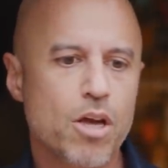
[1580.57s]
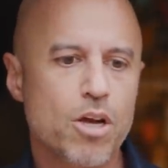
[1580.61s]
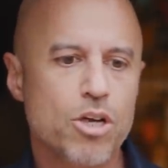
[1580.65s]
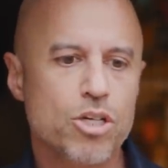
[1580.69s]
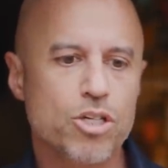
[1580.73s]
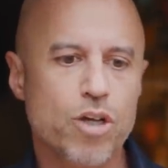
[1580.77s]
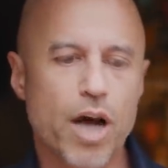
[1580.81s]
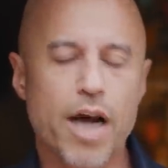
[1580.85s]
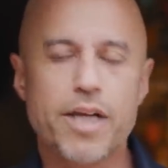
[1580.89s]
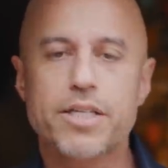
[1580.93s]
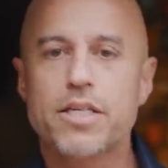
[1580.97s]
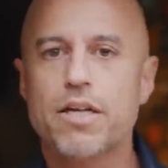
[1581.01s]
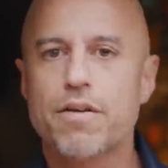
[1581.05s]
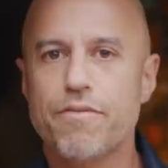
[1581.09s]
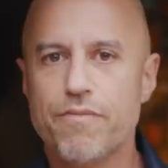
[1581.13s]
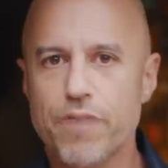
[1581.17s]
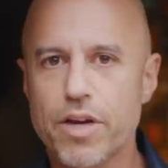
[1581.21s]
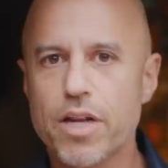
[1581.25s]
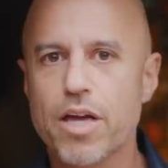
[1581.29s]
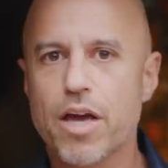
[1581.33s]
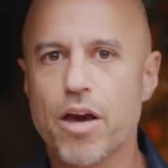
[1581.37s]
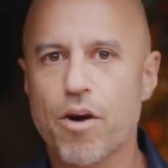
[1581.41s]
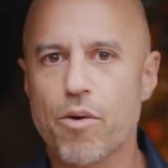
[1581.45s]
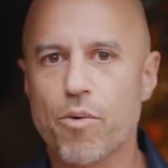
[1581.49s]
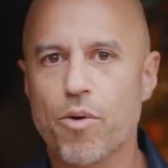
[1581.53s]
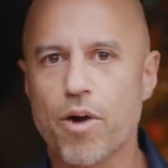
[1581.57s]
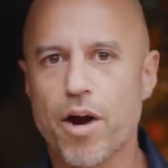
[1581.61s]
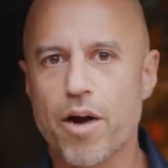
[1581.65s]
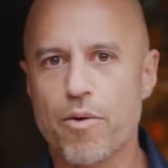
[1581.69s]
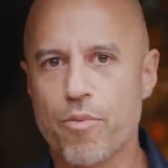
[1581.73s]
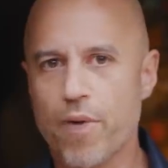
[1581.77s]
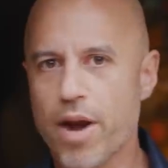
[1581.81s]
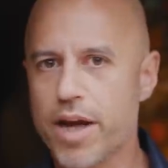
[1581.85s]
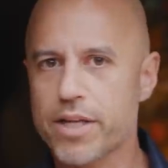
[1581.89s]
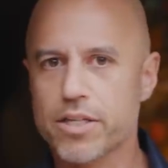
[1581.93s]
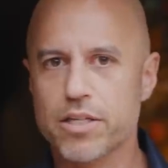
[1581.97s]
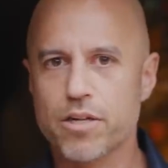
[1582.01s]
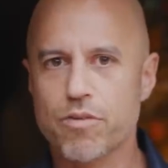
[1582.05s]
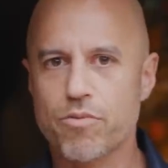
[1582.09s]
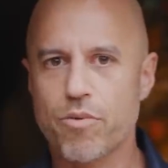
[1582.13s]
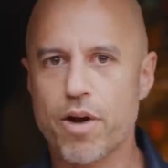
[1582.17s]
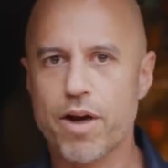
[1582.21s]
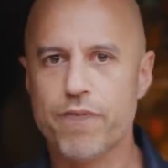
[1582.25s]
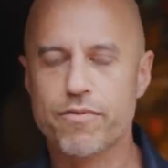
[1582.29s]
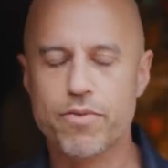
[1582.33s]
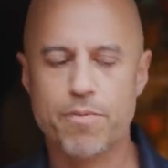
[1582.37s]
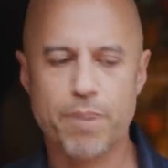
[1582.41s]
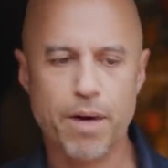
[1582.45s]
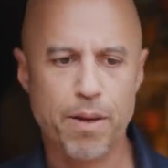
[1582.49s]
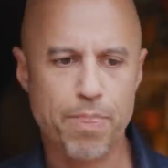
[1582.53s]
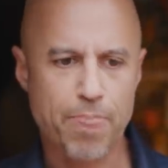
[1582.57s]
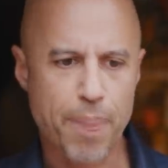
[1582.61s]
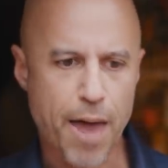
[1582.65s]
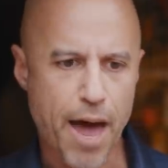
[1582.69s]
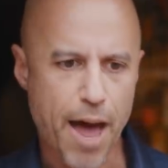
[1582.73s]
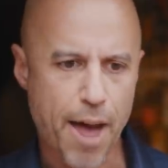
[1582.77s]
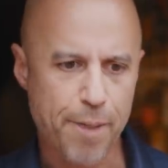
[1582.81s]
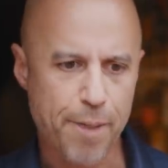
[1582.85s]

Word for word: So I did a video where I ranted and raved about that.